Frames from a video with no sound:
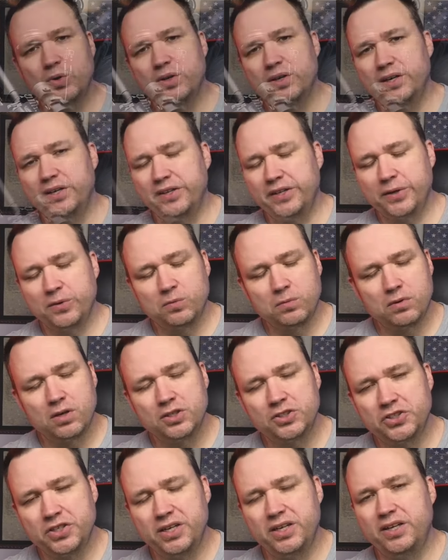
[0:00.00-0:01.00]
and they
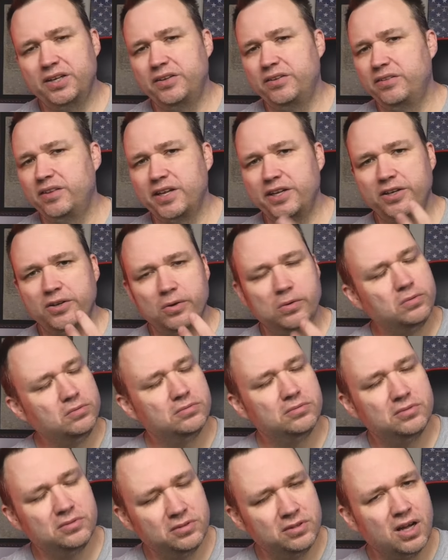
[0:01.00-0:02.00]
rush in. They don't
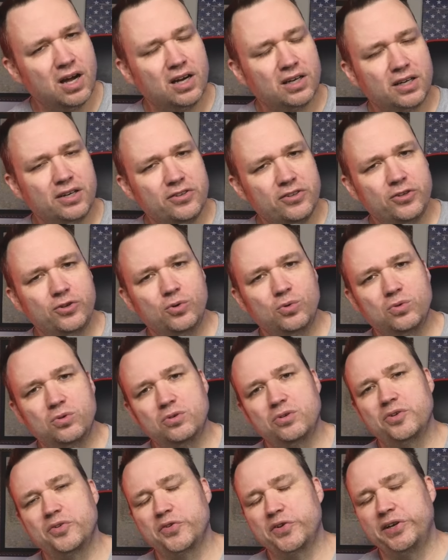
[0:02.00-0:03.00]
knock on the
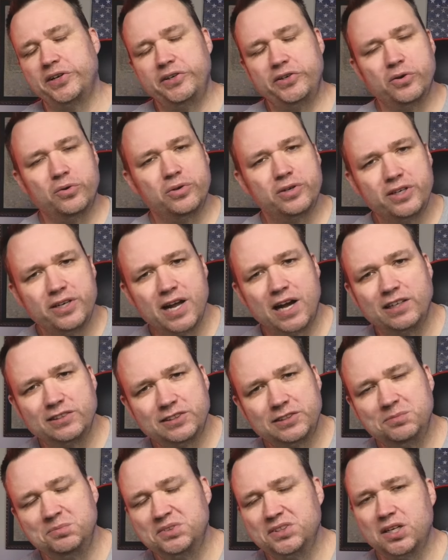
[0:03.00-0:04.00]
door. They don't announce
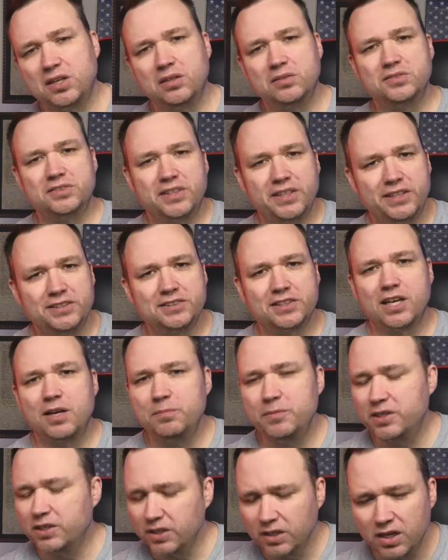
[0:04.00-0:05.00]
themselves. They just come
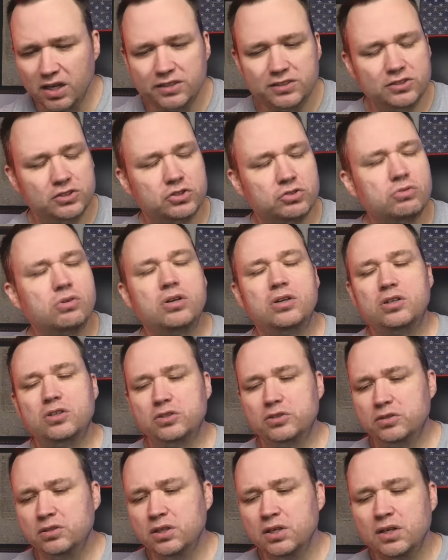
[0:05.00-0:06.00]
in, guns
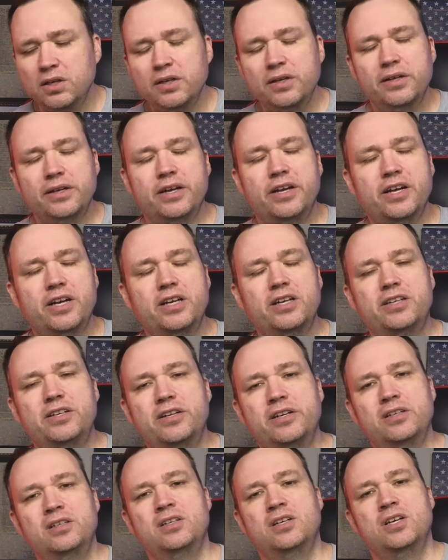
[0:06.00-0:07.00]
drawn,
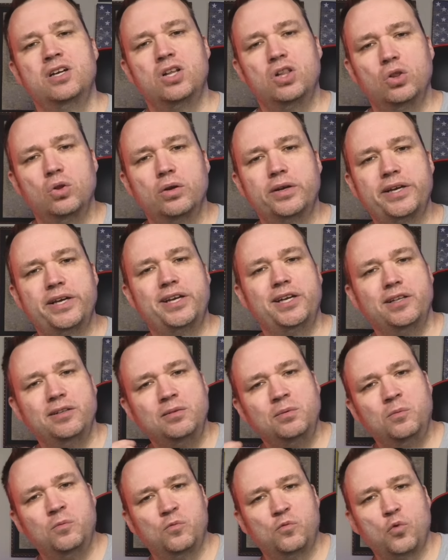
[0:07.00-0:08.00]
and looking
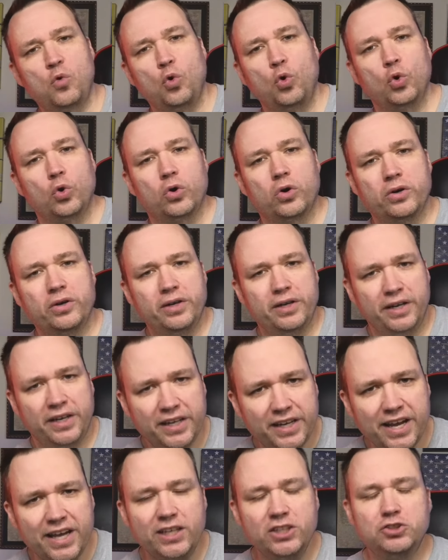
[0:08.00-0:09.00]
for
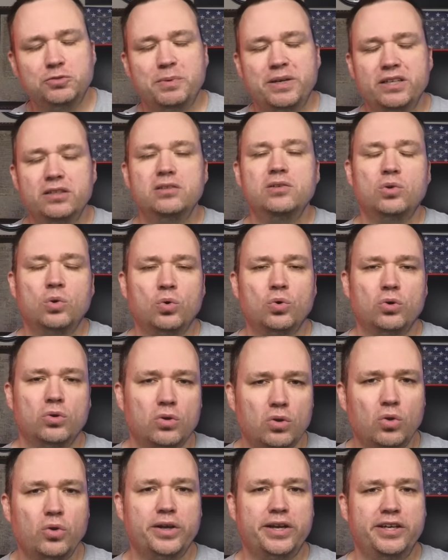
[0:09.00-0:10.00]
engagement or
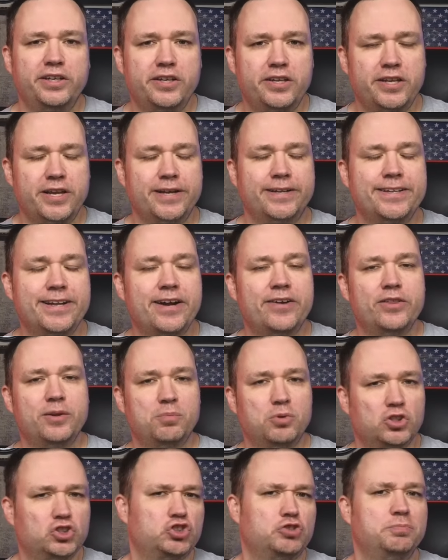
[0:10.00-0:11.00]
looking to take down the
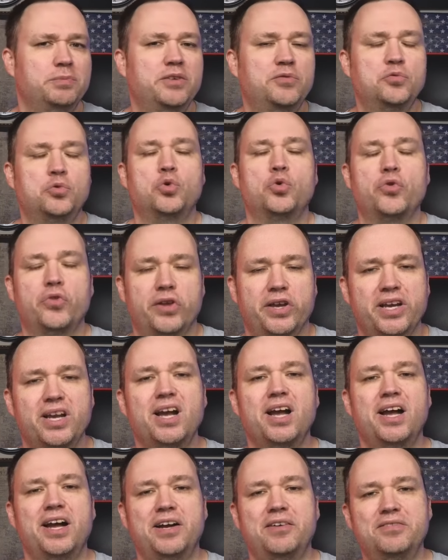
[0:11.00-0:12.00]
person before they
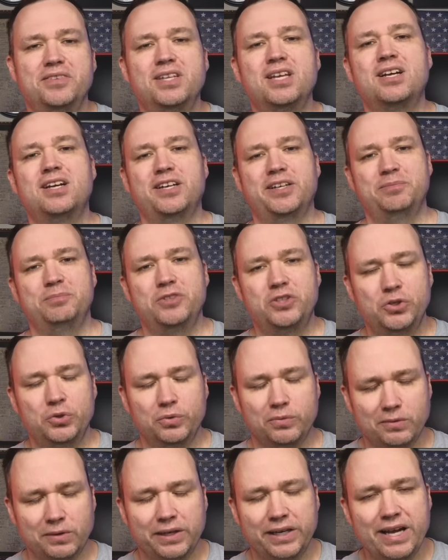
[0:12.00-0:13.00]
have time to
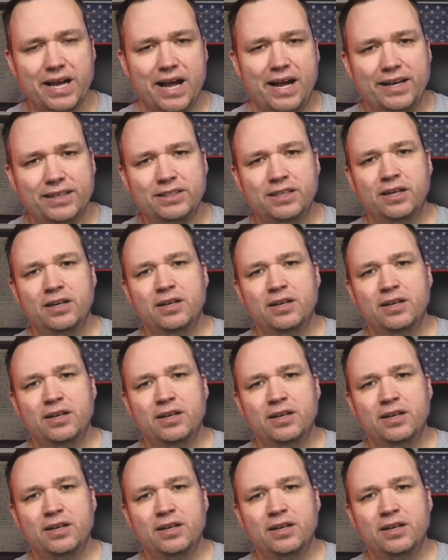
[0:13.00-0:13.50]
react.